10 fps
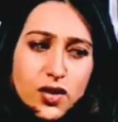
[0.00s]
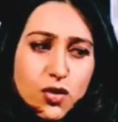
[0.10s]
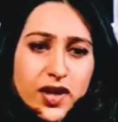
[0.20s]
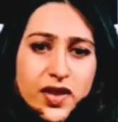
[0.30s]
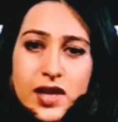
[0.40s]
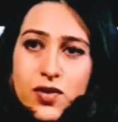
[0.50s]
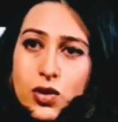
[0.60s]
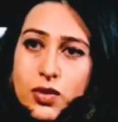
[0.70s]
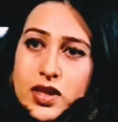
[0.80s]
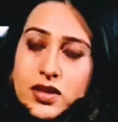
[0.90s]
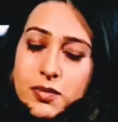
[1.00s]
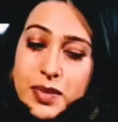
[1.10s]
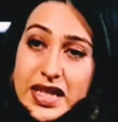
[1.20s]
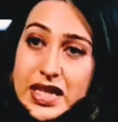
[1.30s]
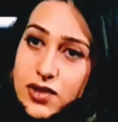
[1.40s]
No, I think I've always
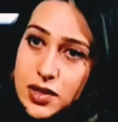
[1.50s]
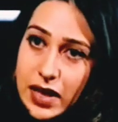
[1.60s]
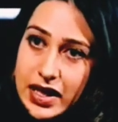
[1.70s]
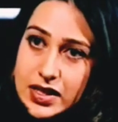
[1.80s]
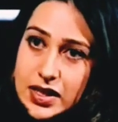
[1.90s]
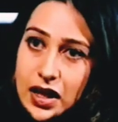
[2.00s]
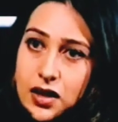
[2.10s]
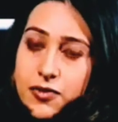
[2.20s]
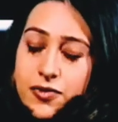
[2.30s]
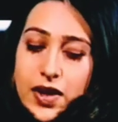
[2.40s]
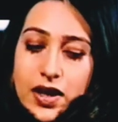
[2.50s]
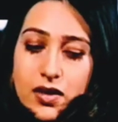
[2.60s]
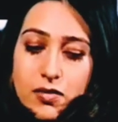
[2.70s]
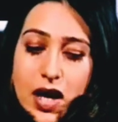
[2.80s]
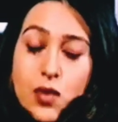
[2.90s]
believed in myself
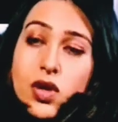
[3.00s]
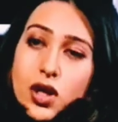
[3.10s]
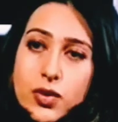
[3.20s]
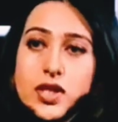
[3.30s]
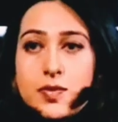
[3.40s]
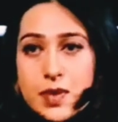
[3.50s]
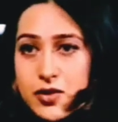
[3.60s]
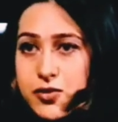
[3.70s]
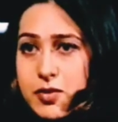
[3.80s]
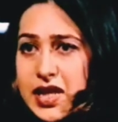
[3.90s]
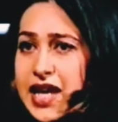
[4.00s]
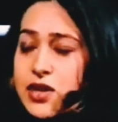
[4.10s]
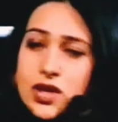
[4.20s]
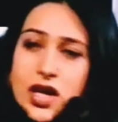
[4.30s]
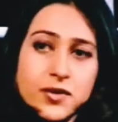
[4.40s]
and my work will speak for me.
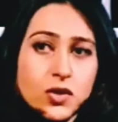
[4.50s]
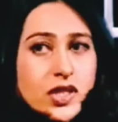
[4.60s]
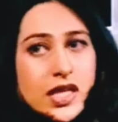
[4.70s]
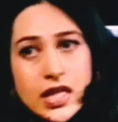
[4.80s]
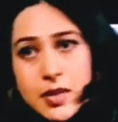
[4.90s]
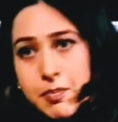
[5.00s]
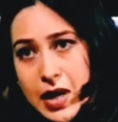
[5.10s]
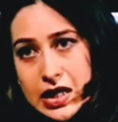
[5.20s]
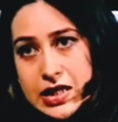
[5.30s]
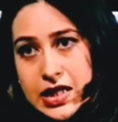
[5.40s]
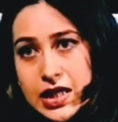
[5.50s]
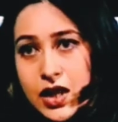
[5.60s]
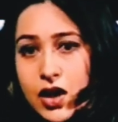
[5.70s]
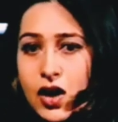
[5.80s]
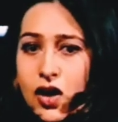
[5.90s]
I don't have to attend a
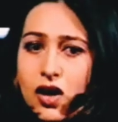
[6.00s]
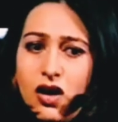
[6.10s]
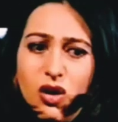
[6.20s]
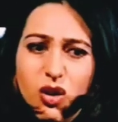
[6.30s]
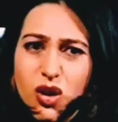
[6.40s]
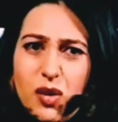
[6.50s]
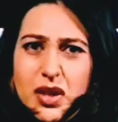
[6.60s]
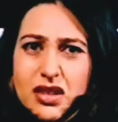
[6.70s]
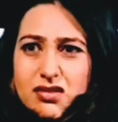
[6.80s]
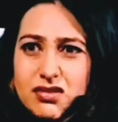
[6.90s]
party or,